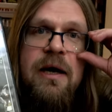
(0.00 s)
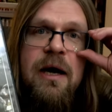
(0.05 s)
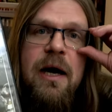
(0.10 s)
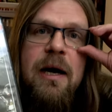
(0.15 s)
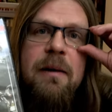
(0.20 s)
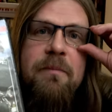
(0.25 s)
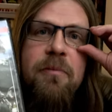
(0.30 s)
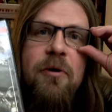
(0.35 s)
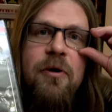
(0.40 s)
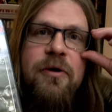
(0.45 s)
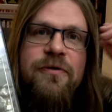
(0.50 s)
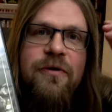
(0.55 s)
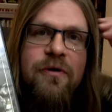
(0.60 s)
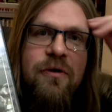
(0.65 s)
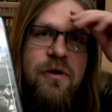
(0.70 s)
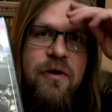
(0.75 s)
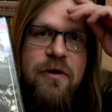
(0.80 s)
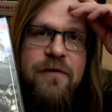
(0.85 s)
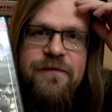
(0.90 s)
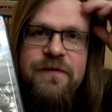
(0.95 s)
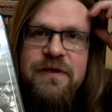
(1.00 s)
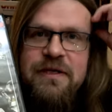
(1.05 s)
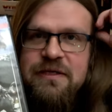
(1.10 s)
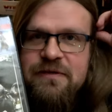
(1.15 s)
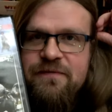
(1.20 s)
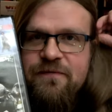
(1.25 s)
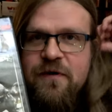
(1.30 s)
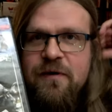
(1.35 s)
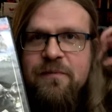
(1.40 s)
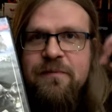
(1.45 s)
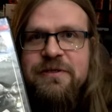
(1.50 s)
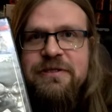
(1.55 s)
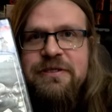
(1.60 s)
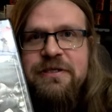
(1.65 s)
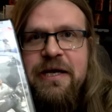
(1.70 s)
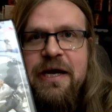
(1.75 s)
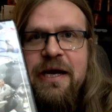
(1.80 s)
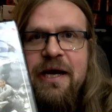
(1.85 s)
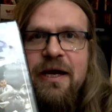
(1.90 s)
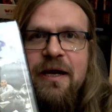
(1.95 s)
I bought all of these from
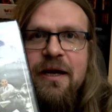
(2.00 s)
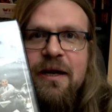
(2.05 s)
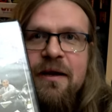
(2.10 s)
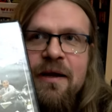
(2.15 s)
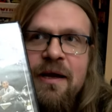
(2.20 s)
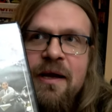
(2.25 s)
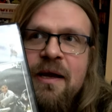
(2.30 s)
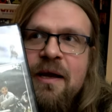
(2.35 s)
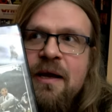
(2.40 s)
sale.